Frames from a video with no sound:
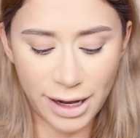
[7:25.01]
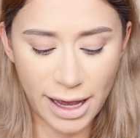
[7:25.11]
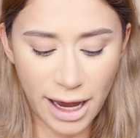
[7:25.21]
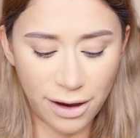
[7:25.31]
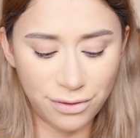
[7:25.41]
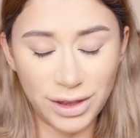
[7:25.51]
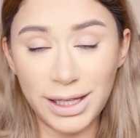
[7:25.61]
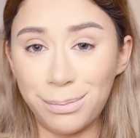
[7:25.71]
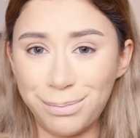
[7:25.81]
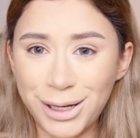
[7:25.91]
I have
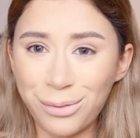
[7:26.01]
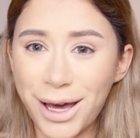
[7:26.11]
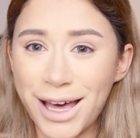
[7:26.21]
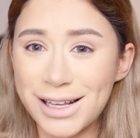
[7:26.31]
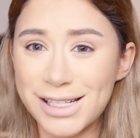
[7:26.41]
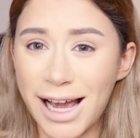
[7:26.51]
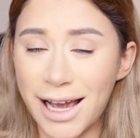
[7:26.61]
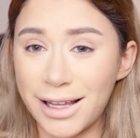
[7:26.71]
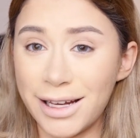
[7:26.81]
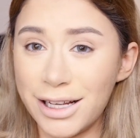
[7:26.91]
the BYS
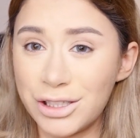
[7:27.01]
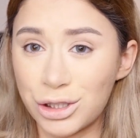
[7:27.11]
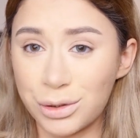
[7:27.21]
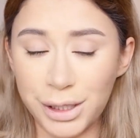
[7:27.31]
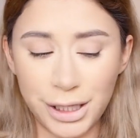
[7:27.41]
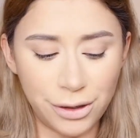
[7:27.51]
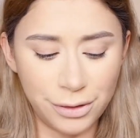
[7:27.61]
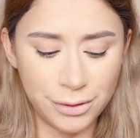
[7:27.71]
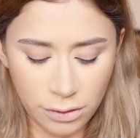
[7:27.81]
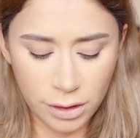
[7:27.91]
Highlighting
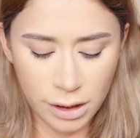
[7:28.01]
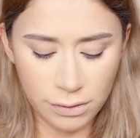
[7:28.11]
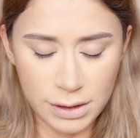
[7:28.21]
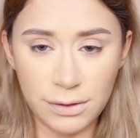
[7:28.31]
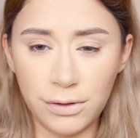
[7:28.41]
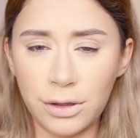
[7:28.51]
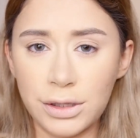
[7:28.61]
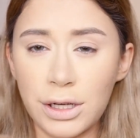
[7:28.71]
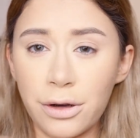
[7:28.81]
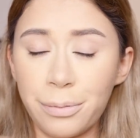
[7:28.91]
Trio. Oh, that was
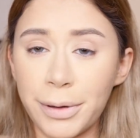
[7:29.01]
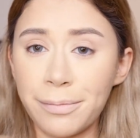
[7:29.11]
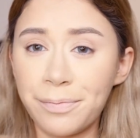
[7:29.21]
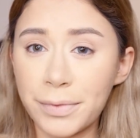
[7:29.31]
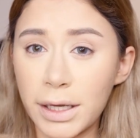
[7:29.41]
difficult to open.